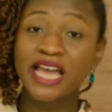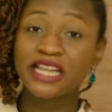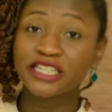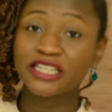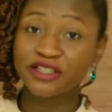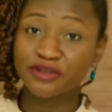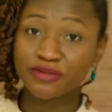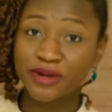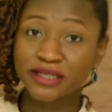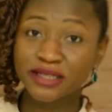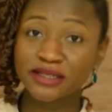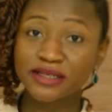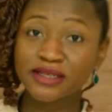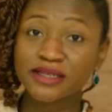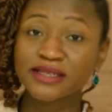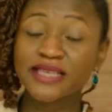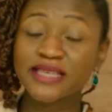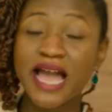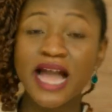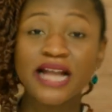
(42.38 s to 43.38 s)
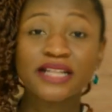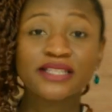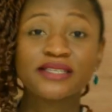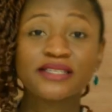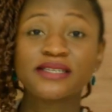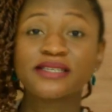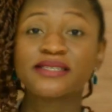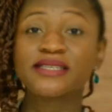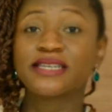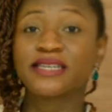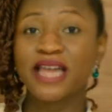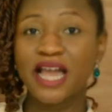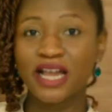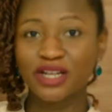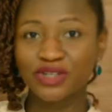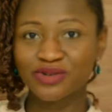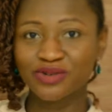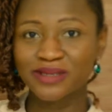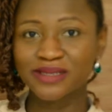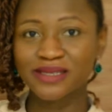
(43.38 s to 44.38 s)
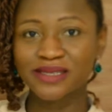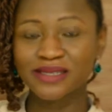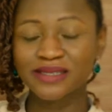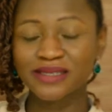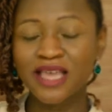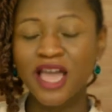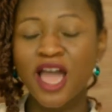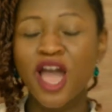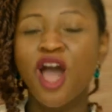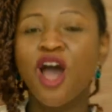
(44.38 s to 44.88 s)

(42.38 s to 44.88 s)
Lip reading: directors, actors and actresses.